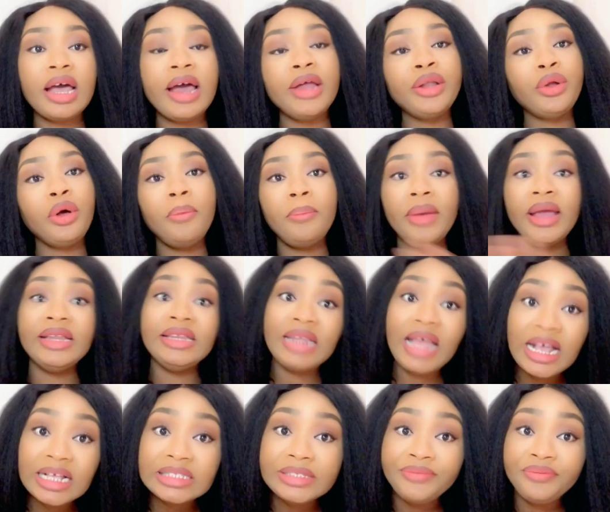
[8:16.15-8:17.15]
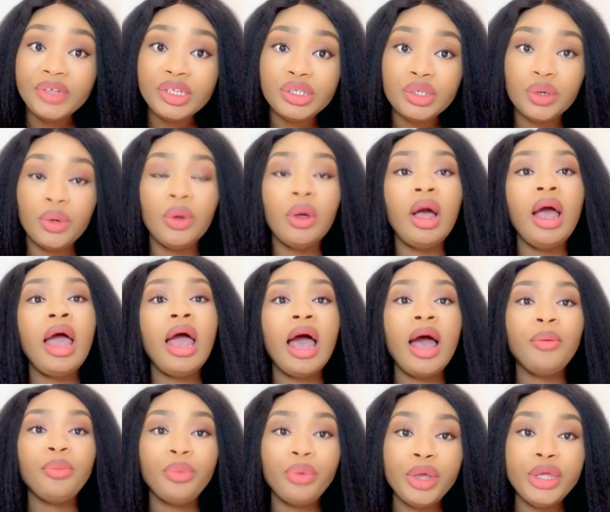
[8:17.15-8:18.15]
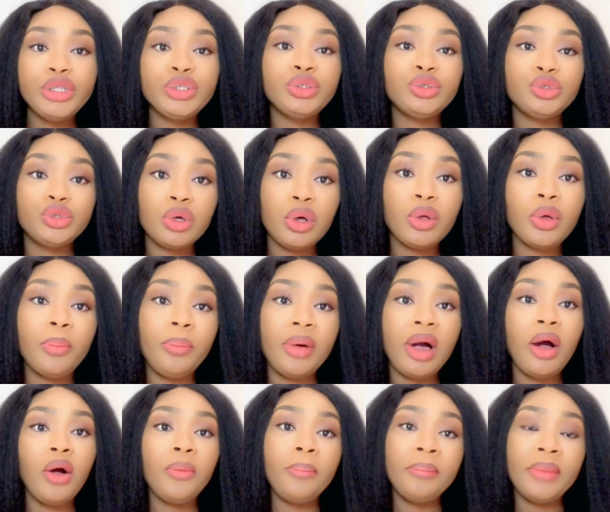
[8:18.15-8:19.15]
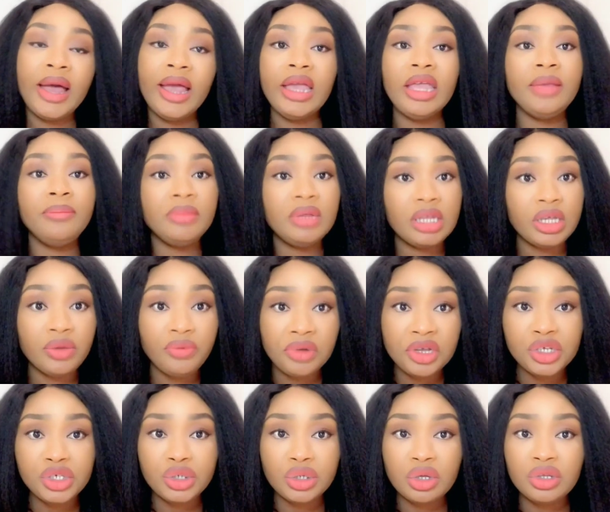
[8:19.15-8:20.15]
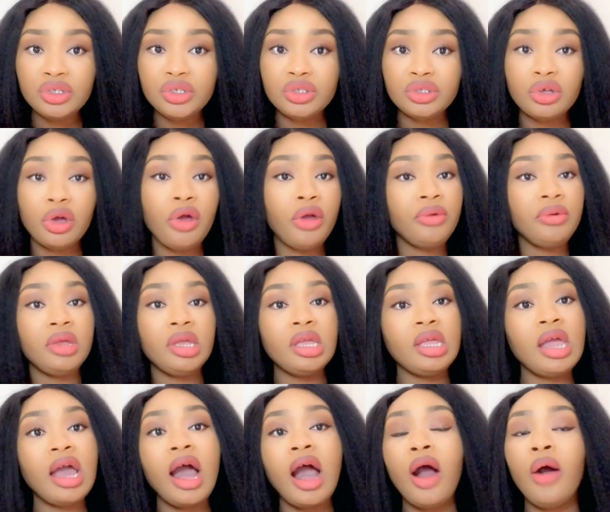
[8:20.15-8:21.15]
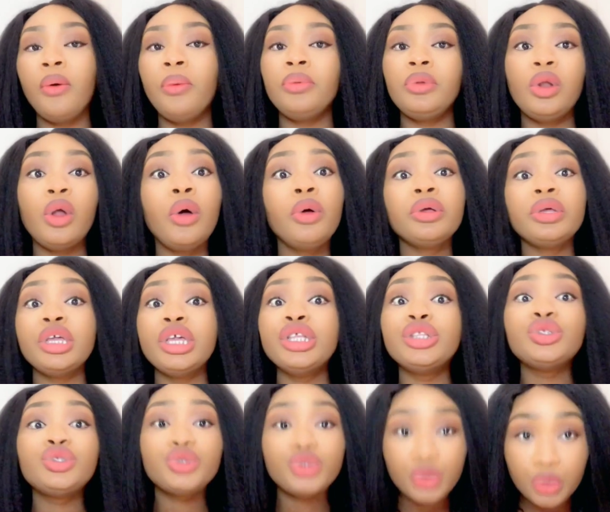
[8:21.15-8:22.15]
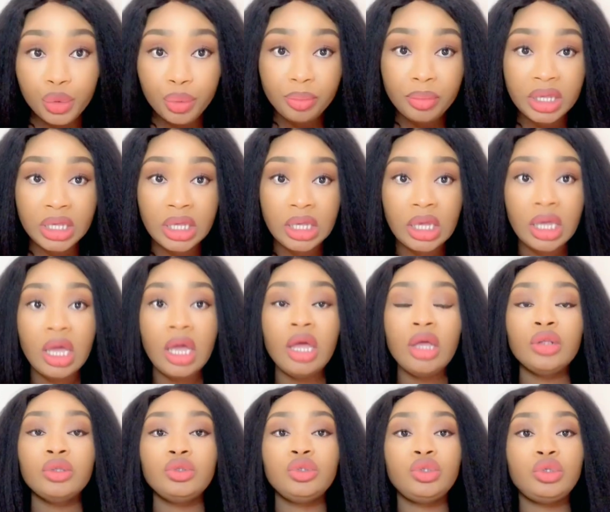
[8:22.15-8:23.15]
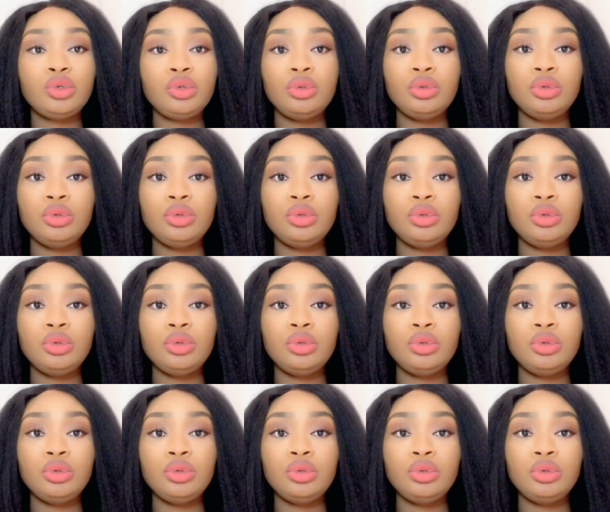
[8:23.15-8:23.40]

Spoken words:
And on my next video, I'm going to talk about my immigration story, how long it took me to